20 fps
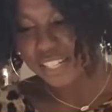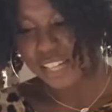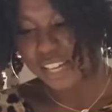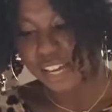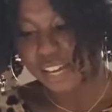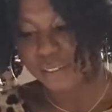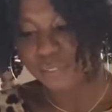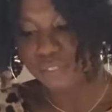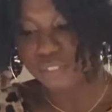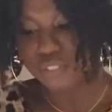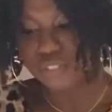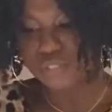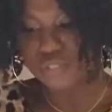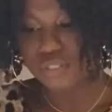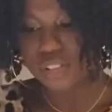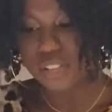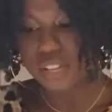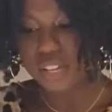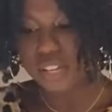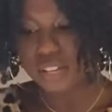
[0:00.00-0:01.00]
I will do
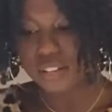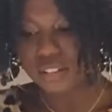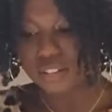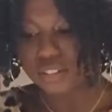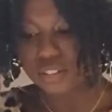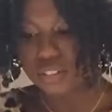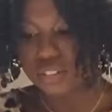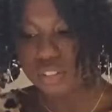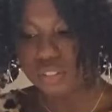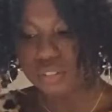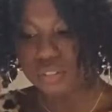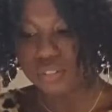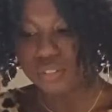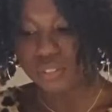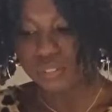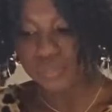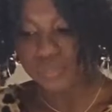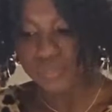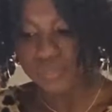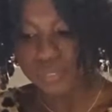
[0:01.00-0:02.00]
that
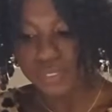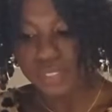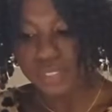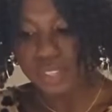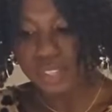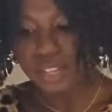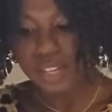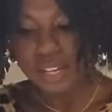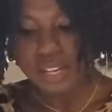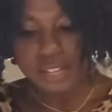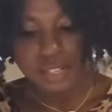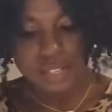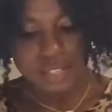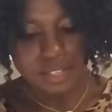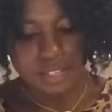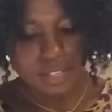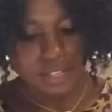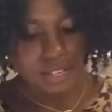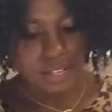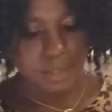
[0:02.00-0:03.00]
until I
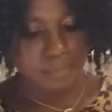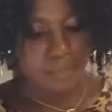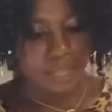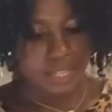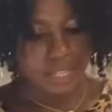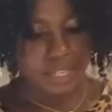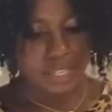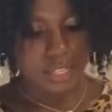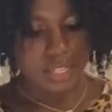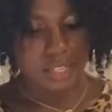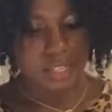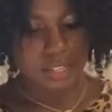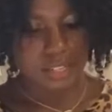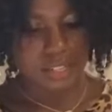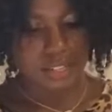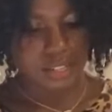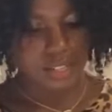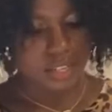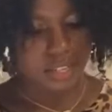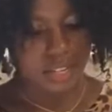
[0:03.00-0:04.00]
decide to make it again,
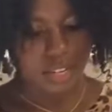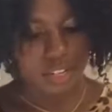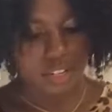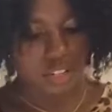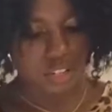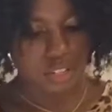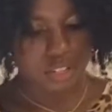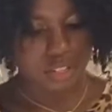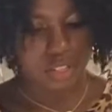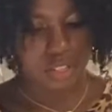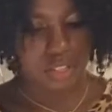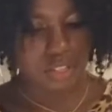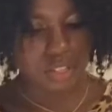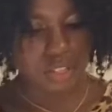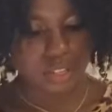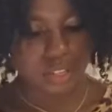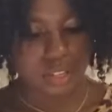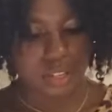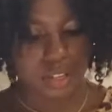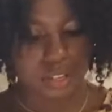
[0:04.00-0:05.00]
and then I just
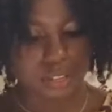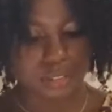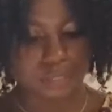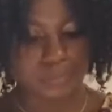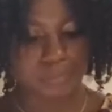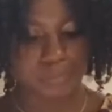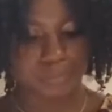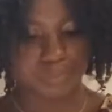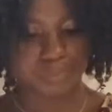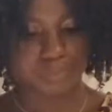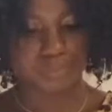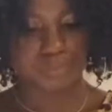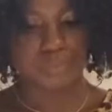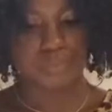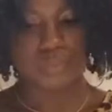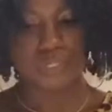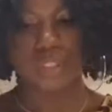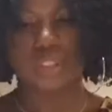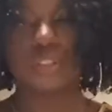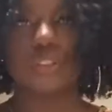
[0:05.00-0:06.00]

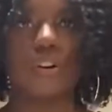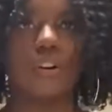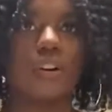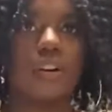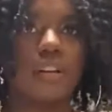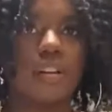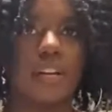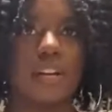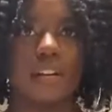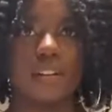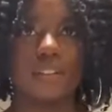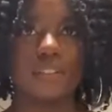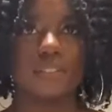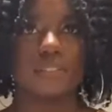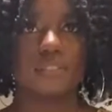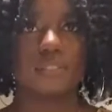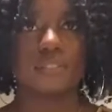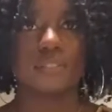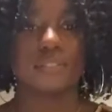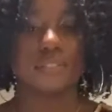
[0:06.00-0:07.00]
thaw it
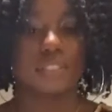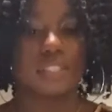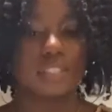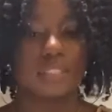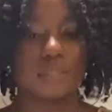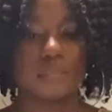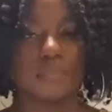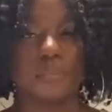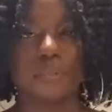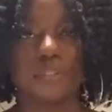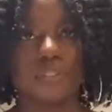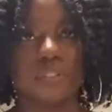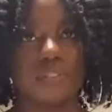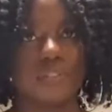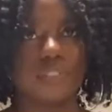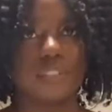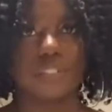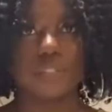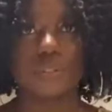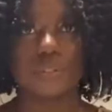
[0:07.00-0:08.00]
out, get some more
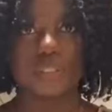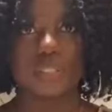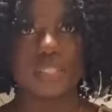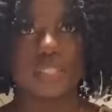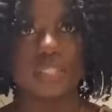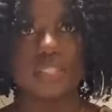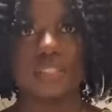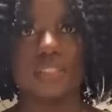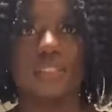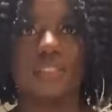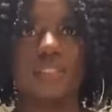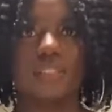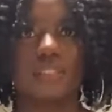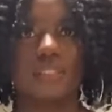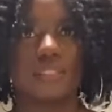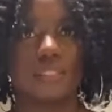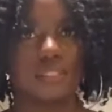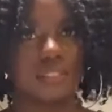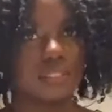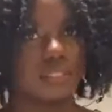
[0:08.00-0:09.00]
fresh
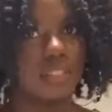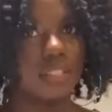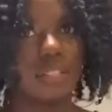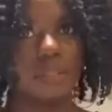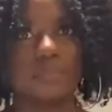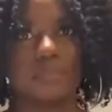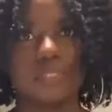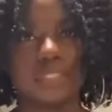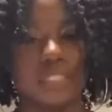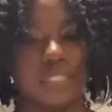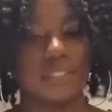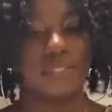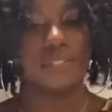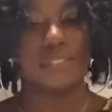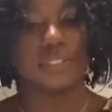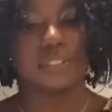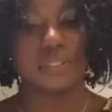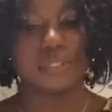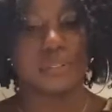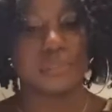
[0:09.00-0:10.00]
tortillas, stuff
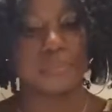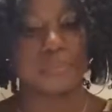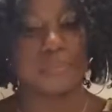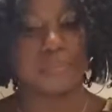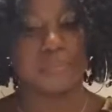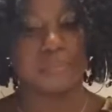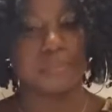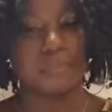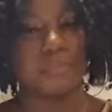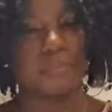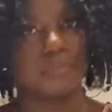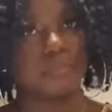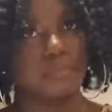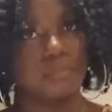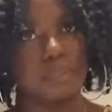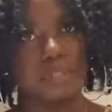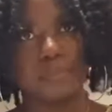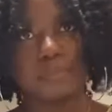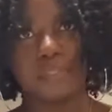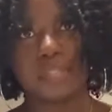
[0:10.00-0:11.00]
them,
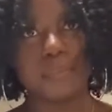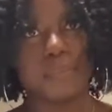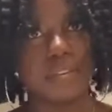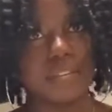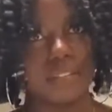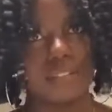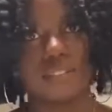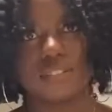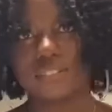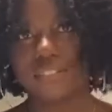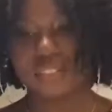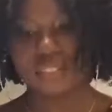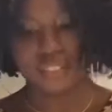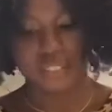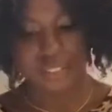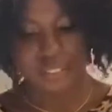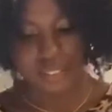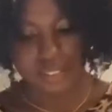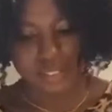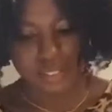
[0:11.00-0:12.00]
put them in the pan just
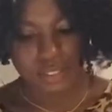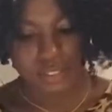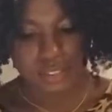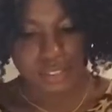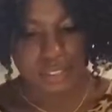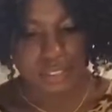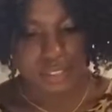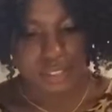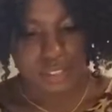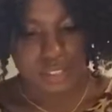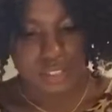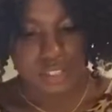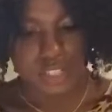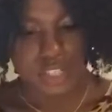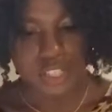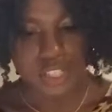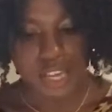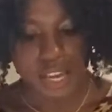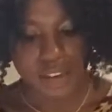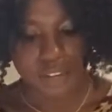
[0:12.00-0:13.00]
like this.
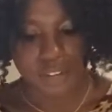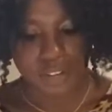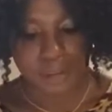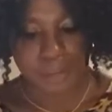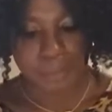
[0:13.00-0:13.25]
Just having a